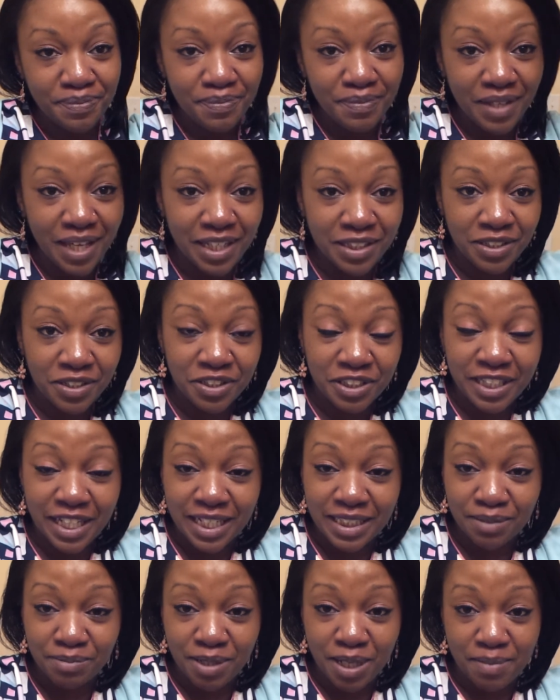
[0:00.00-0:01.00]
I told you
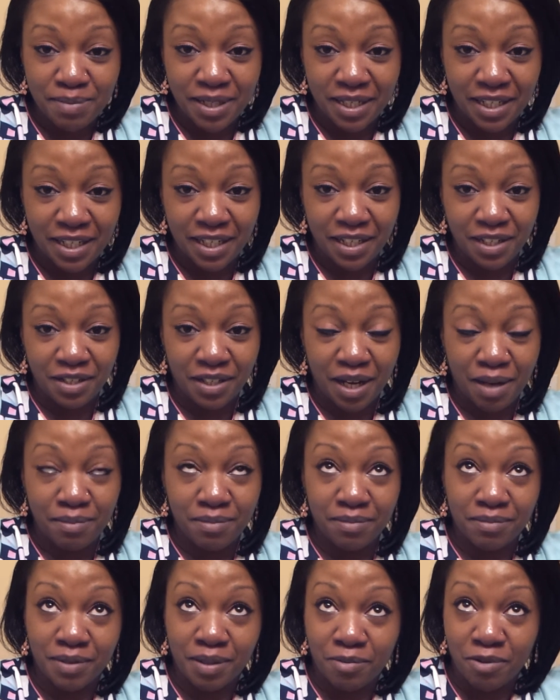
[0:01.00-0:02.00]
guys I'm coming here,
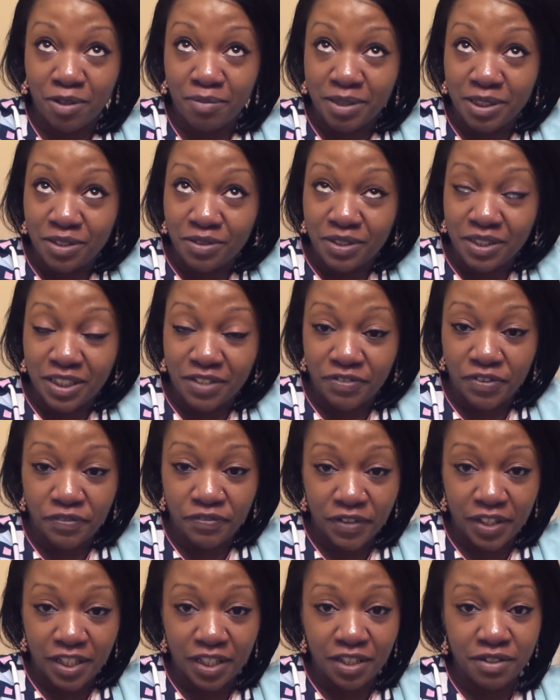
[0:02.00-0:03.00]
I'm going to be doing different
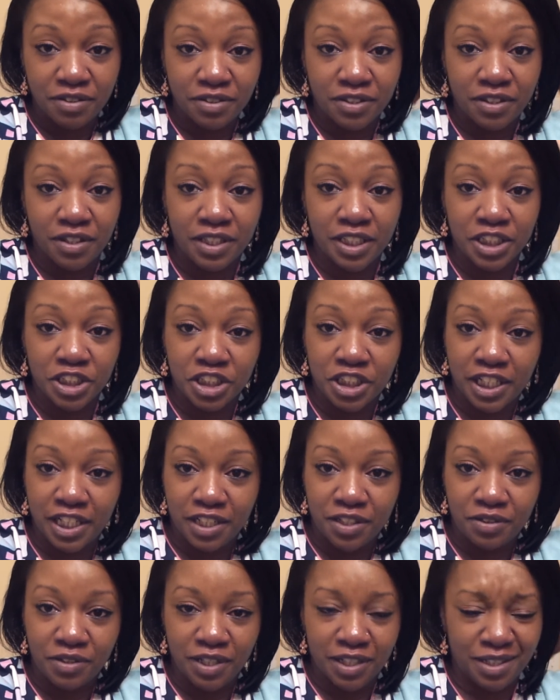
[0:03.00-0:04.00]
videos on this
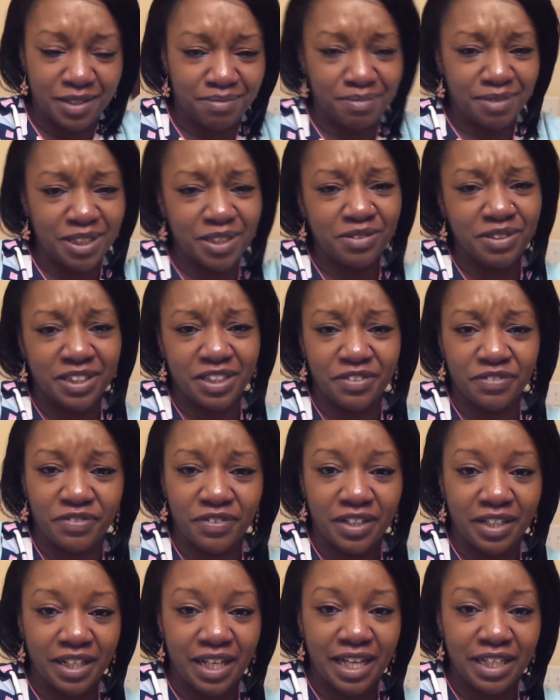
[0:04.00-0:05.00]
channel, a little
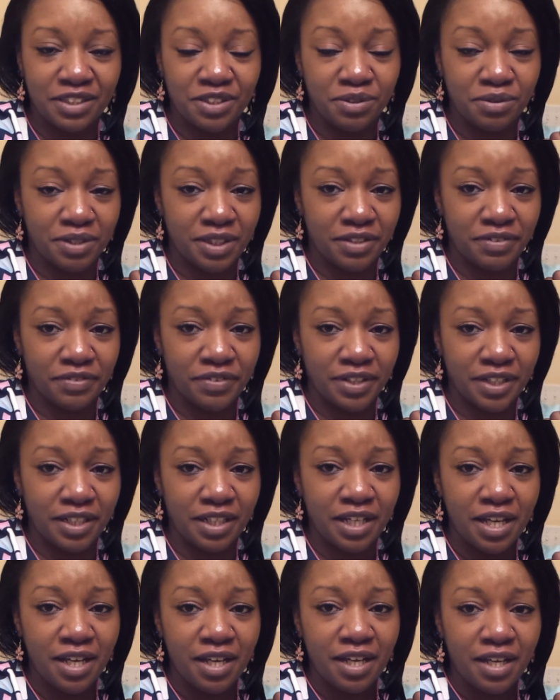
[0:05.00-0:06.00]
different, not too
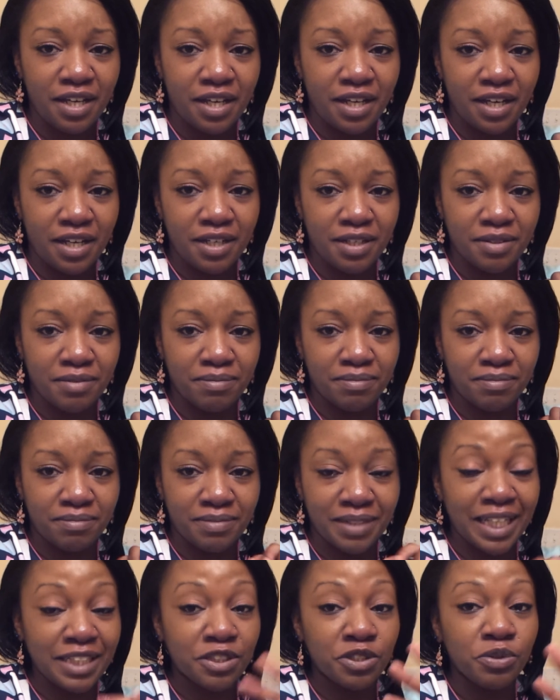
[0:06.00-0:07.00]
different,
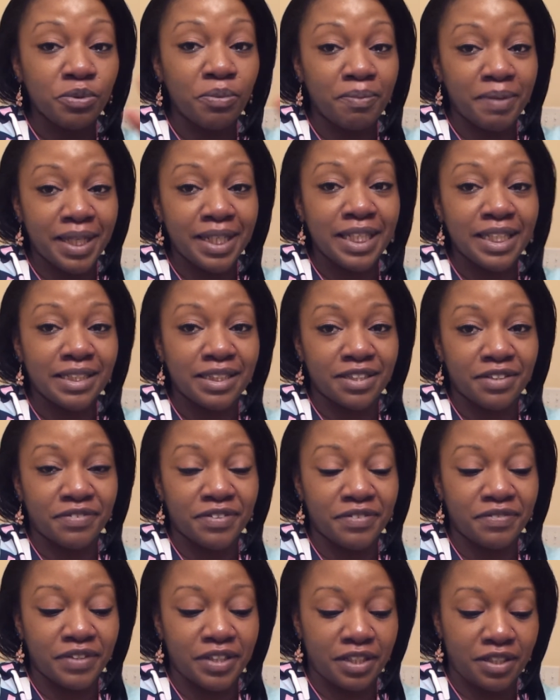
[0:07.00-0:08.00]
not too many
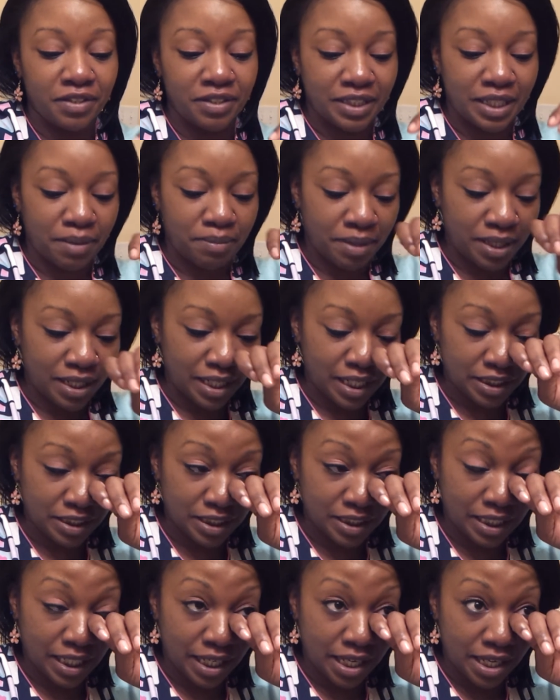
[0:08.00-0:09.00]
different videos, I
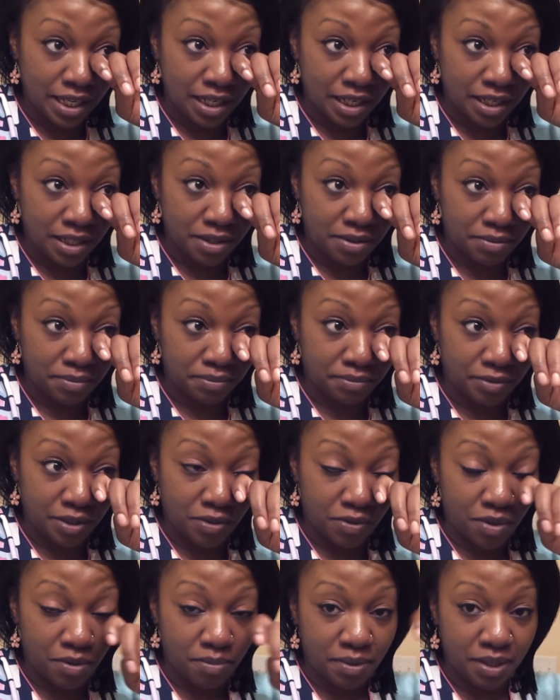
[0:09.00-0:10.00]
should say. It
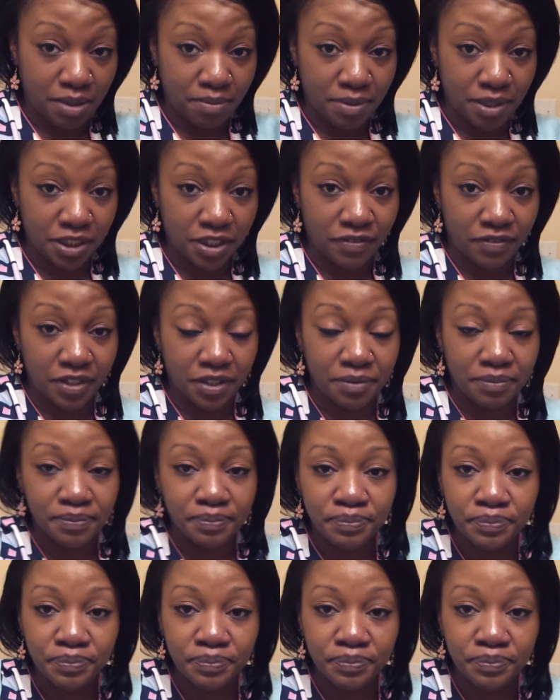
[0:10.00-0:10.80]
won't be a bunch of them.